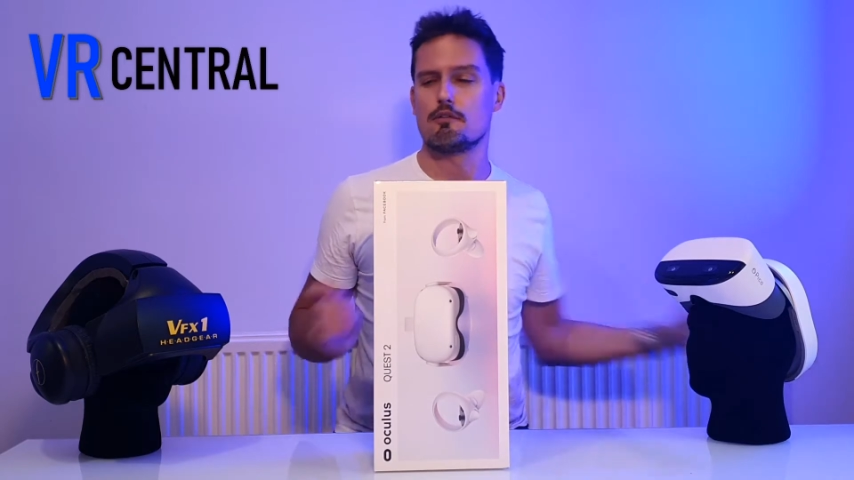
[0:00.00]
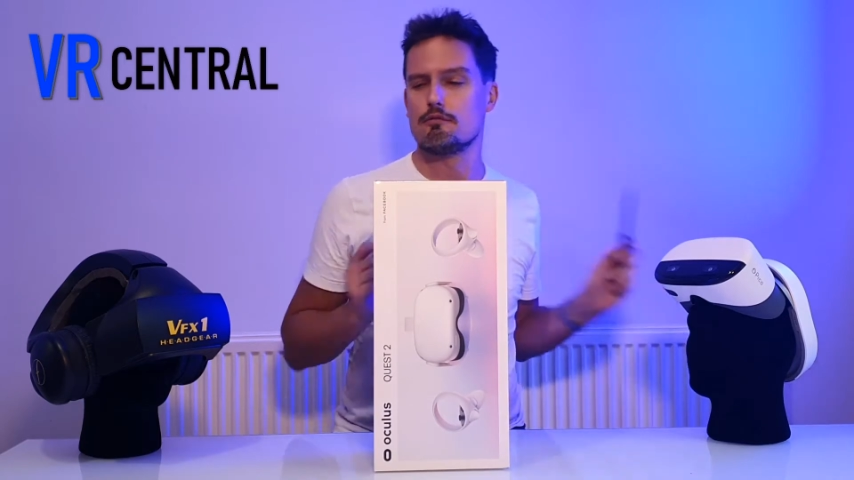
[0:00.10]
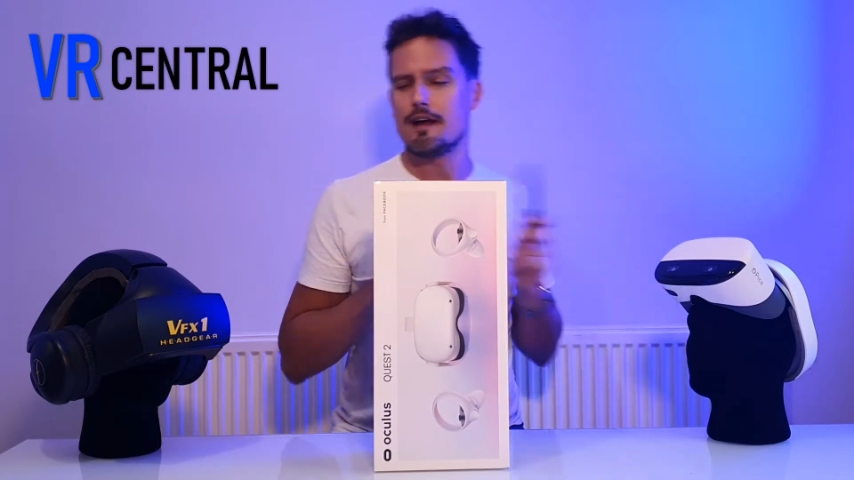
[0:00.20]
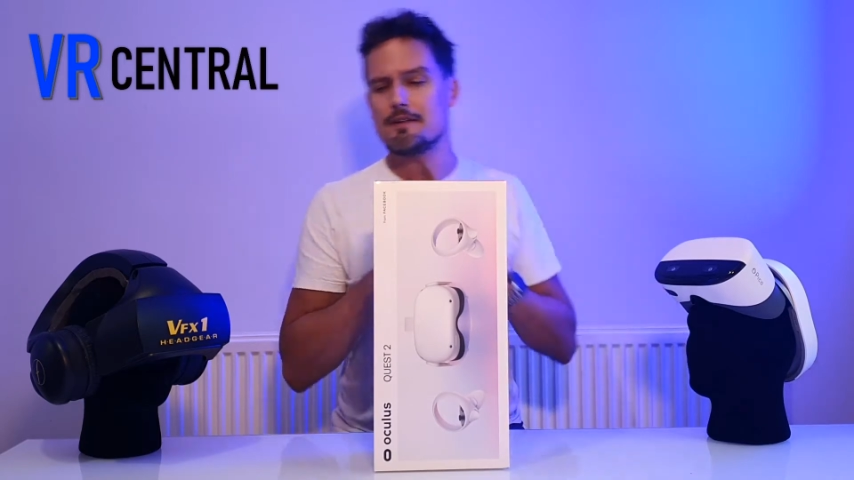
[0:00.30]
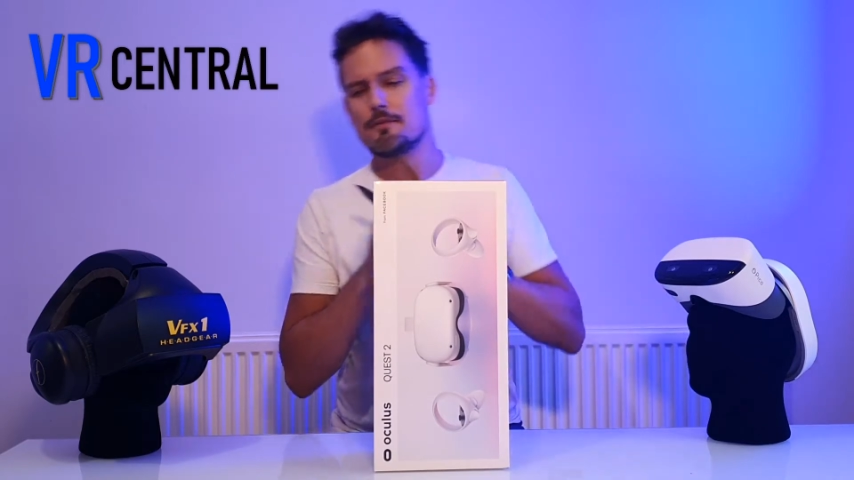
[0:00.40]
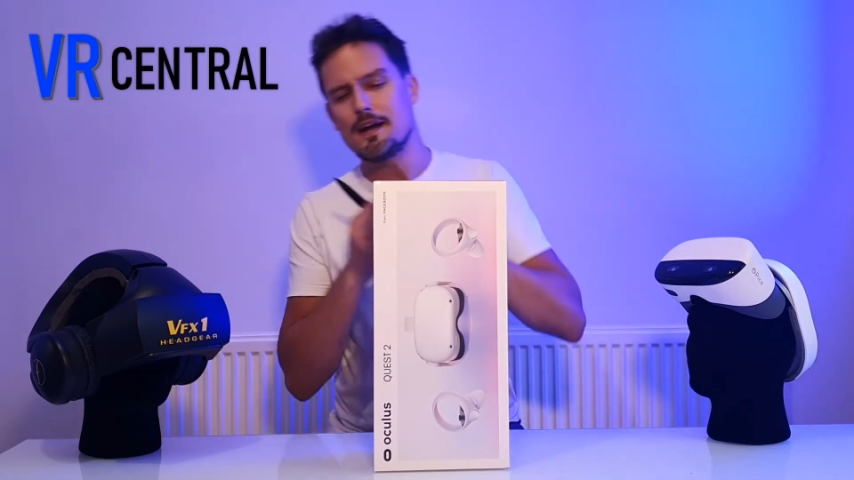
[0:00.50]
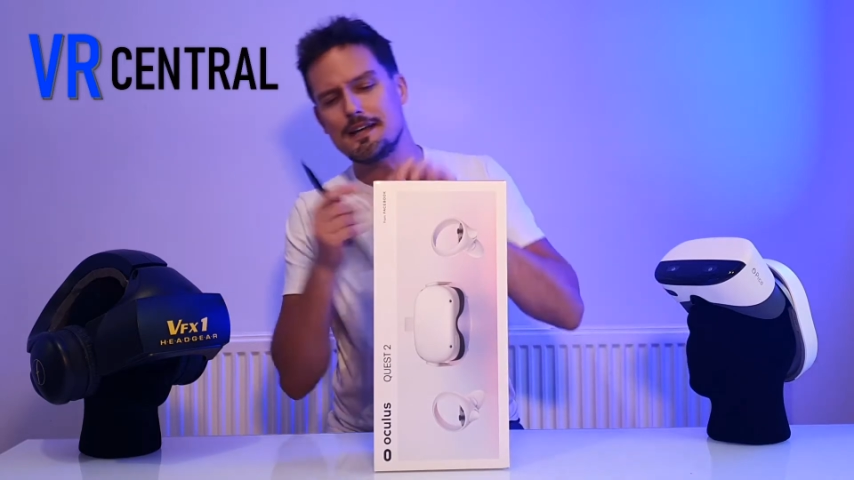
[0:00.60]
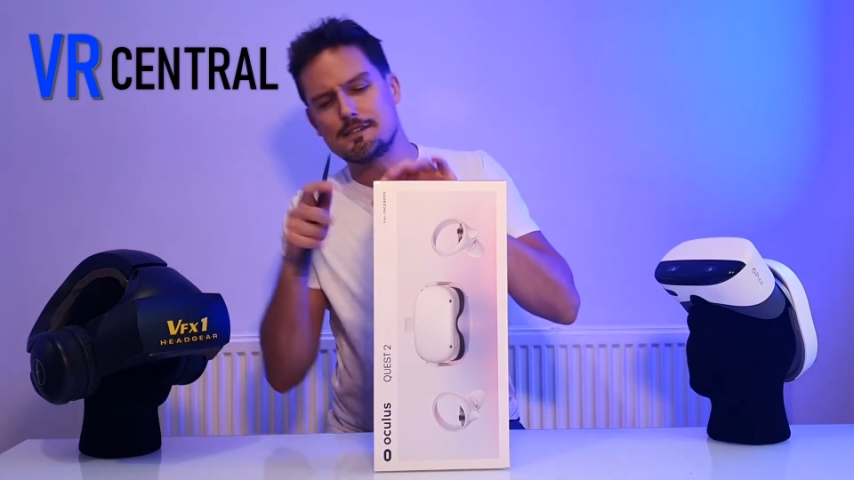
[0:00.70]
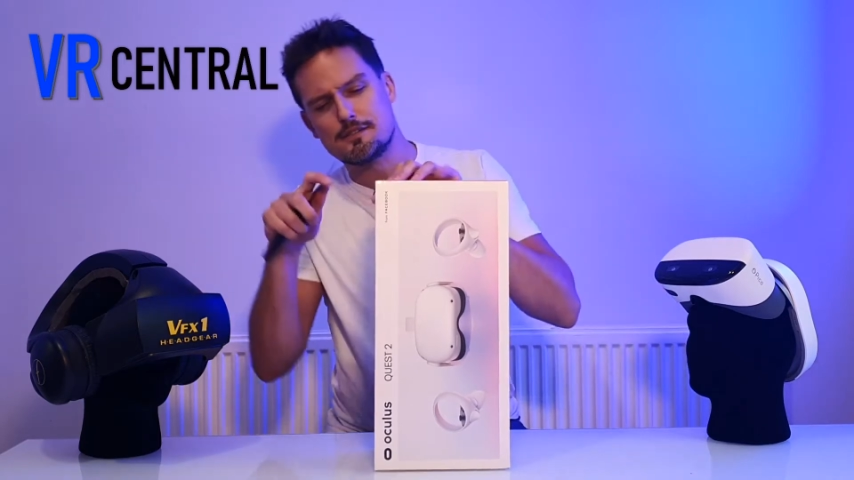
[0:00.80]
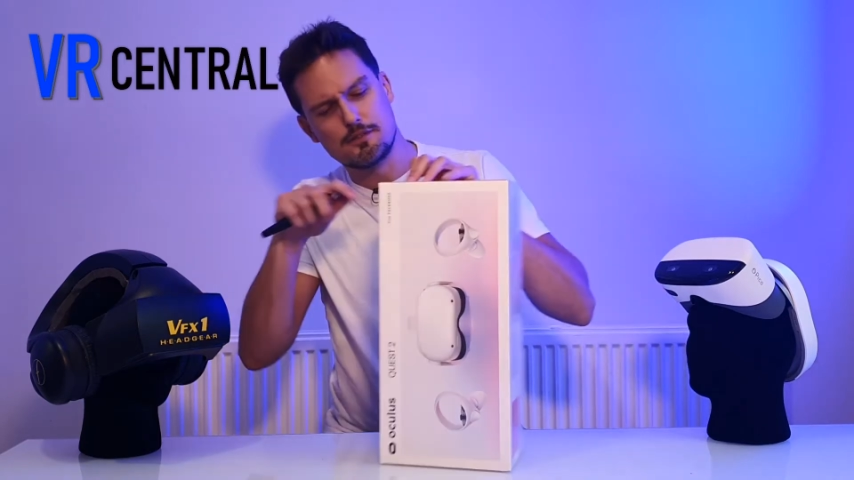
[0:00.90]
right
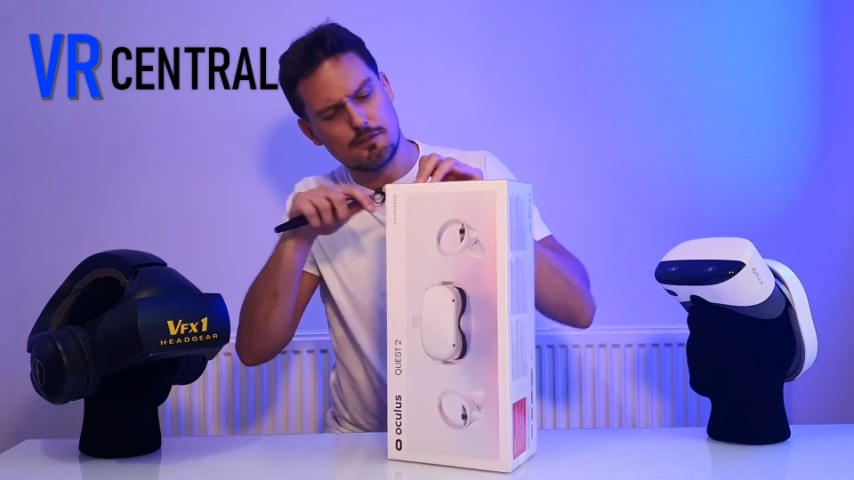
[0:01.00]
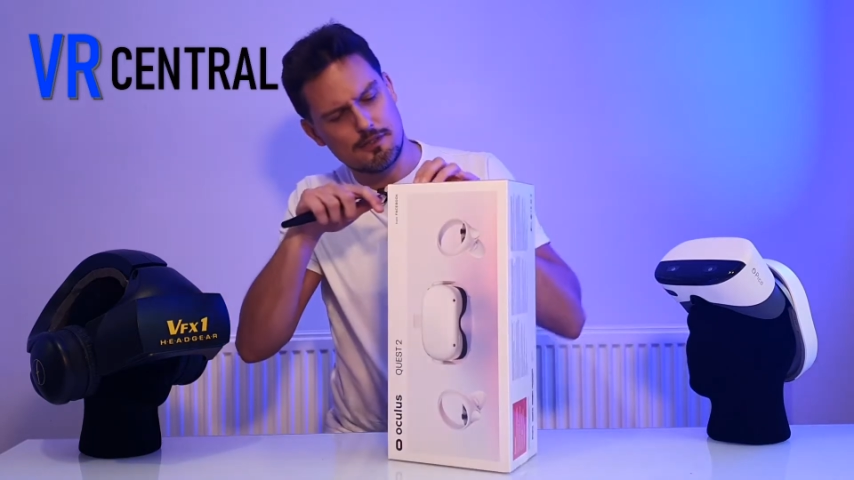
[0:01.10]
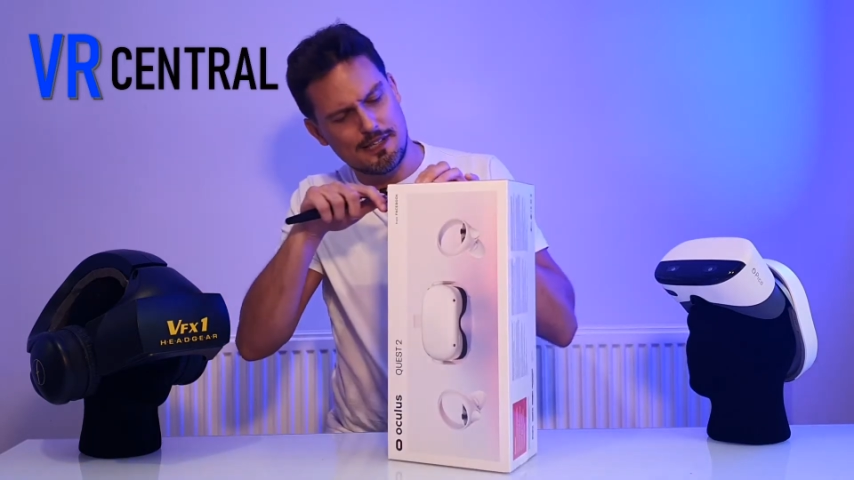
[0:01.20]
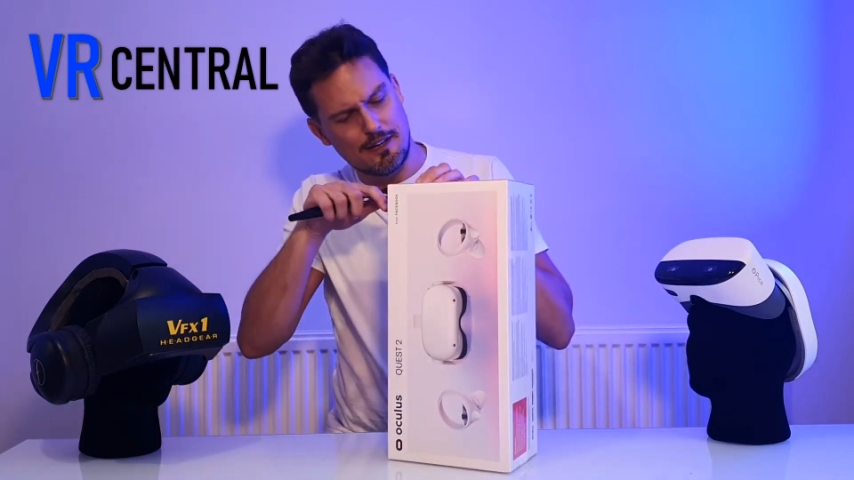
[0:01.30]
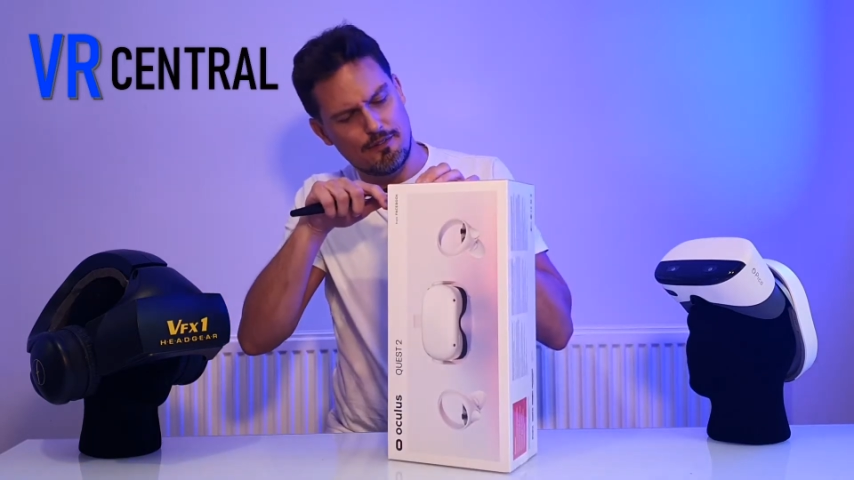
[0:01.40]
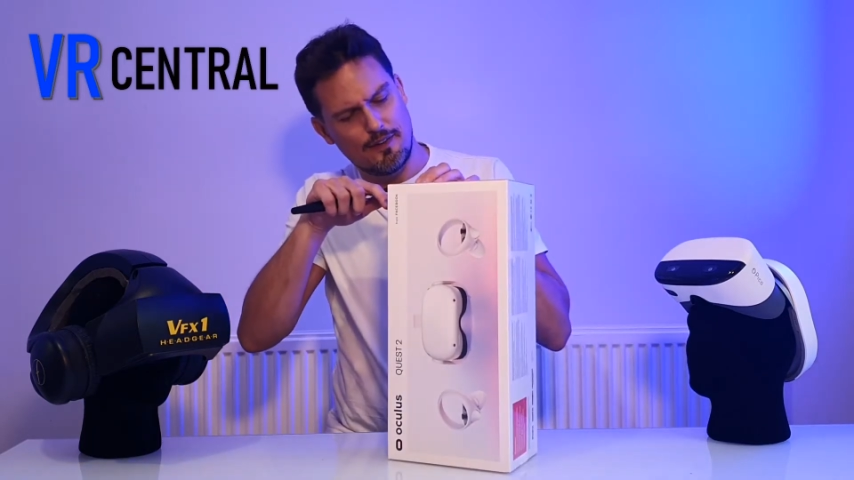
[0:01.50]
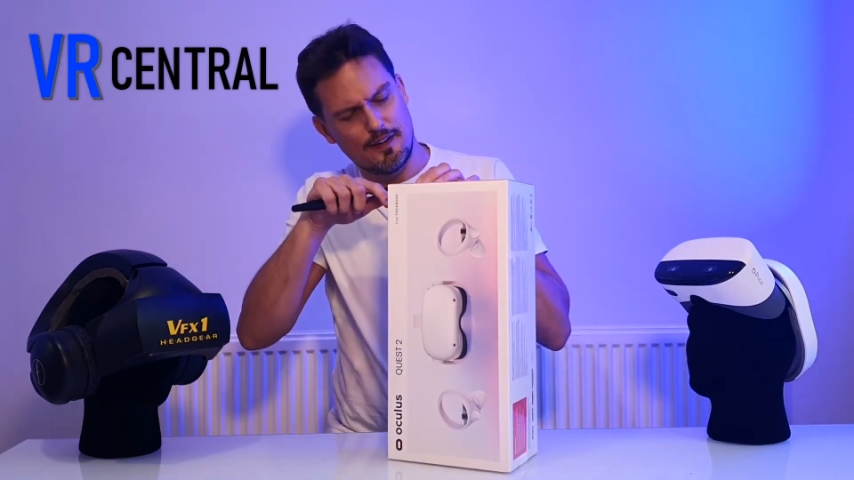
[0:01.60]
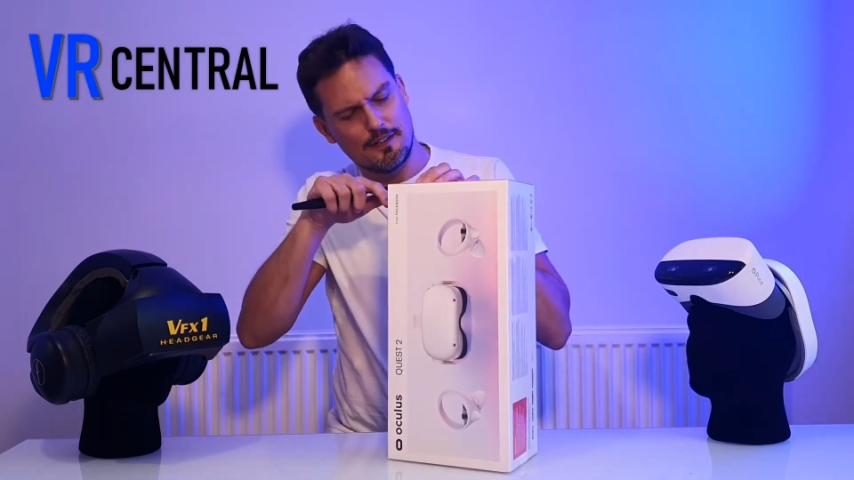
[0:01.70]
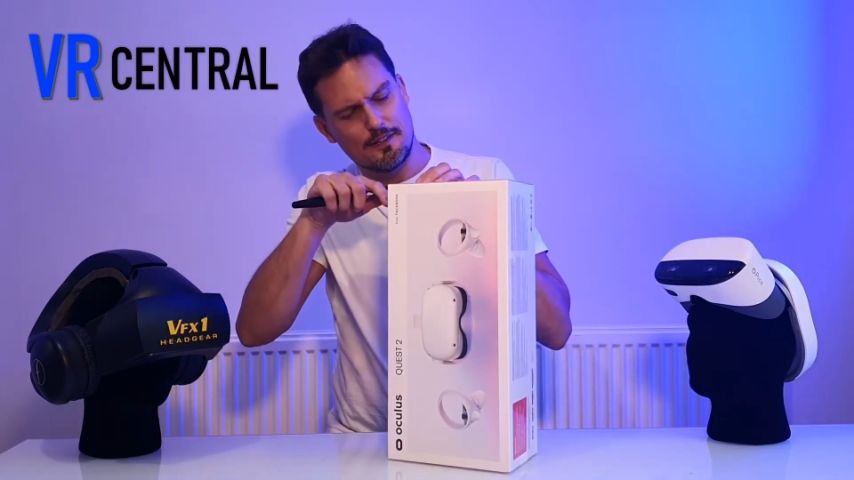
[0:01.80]
way to do cellophane.